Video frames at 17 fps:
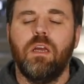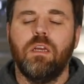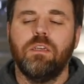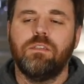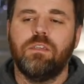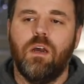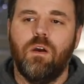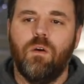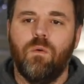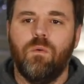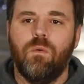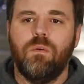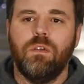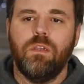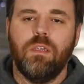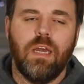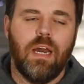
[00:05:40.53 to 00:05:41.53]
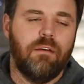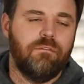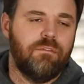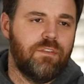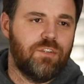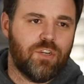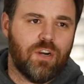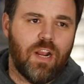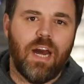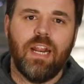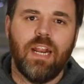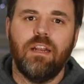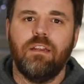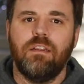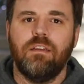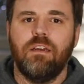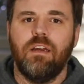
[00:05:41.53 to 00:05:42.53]
So I've tried
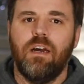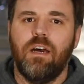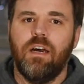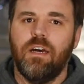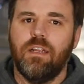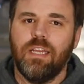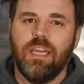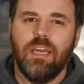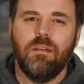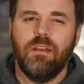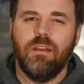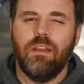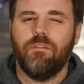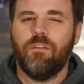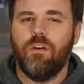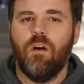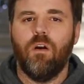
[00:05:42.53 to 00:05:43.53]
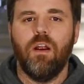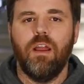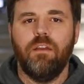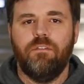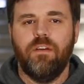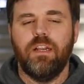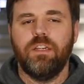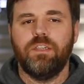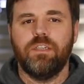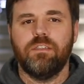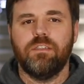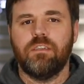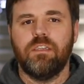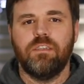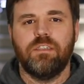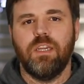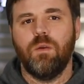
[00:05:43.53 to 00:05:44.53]
it to get different RA
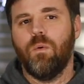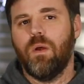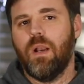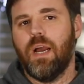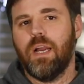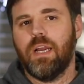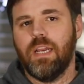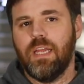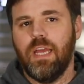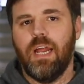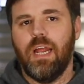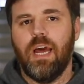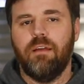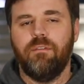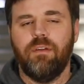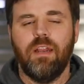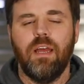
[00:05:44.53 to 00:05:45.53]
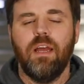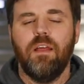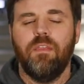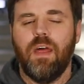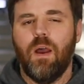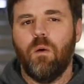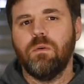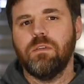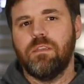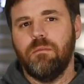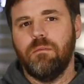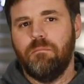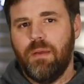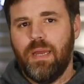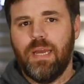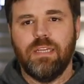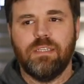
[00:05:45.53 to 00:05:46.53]
finishes and see what I could get out of it. That was the
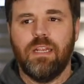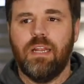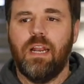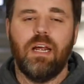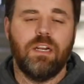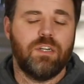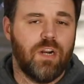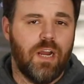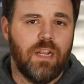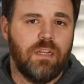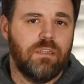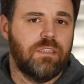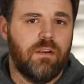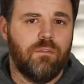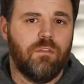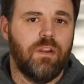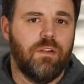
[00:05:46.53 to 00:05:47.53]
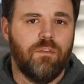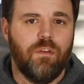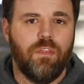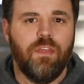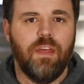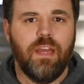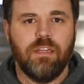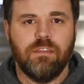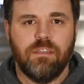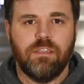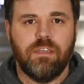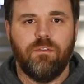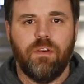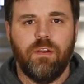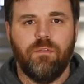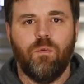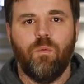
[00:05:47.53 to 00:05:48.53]
best, and I tried several different things and
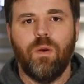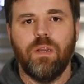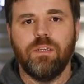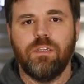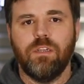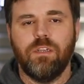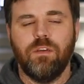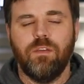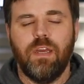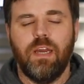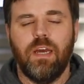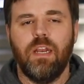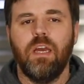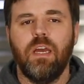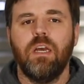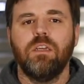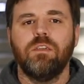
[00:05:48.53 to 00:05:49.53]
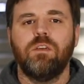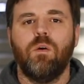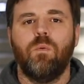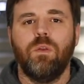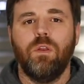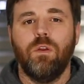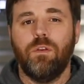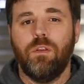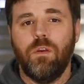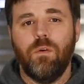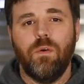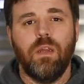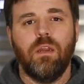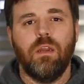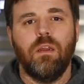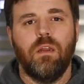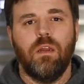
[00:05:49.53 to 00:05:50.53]
several different ways to do that. So when you're
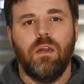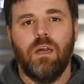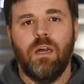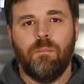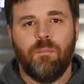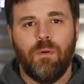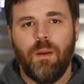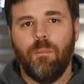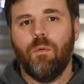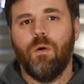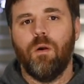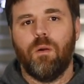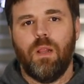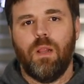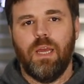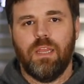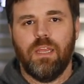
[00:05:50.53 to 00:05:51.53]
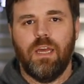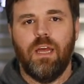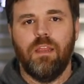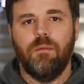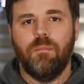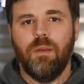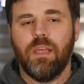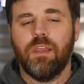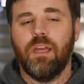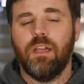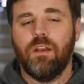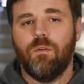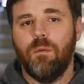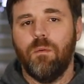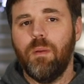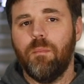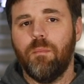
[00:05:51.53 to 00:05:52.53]
doing prep work like that, the big thing to
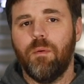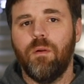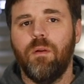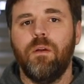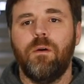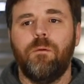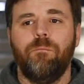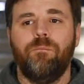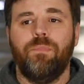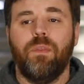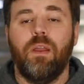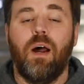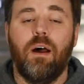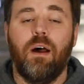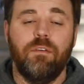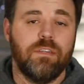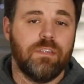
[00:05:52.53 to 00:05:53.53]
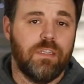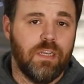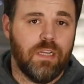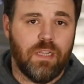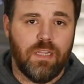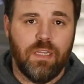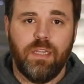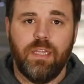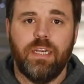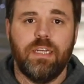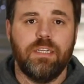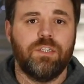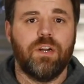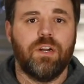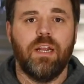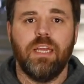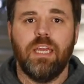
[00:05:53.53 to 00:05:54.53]
remember, obviously cleanliness,
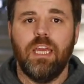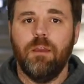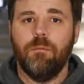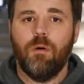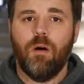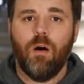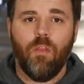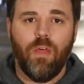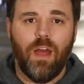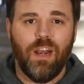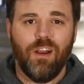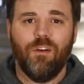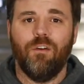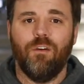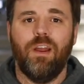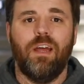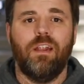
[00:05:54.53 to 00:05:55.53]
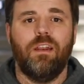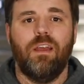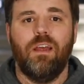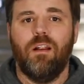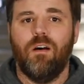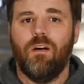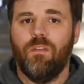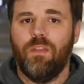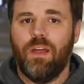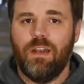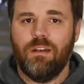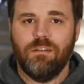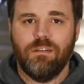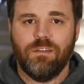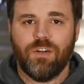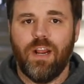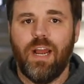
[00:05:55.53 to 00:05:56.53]
trying to keep all that grit and all that
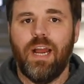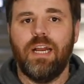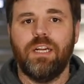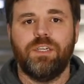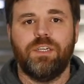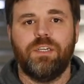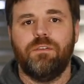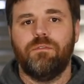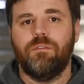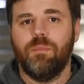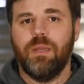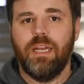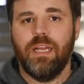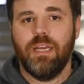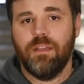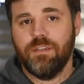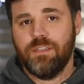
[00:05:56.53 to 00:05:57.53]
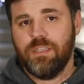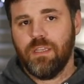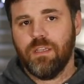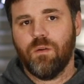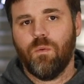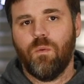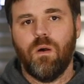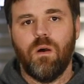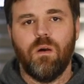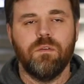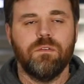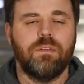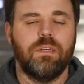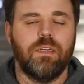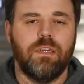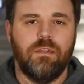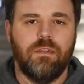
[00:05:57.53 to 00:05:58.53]
trash from getting in the cylinder walls
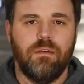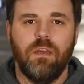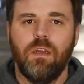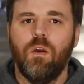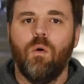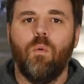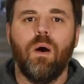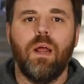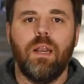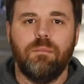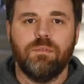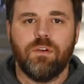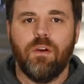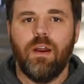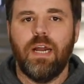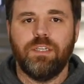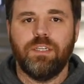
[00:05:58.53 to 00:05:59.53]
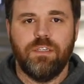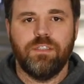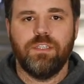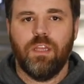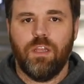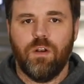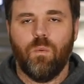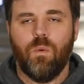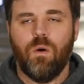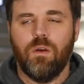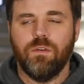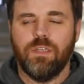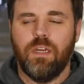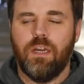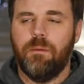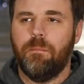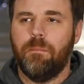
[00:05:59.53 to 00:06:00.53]
that can wind up scratching cylinder walls
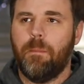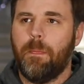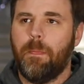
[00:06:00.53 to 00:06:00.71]
up.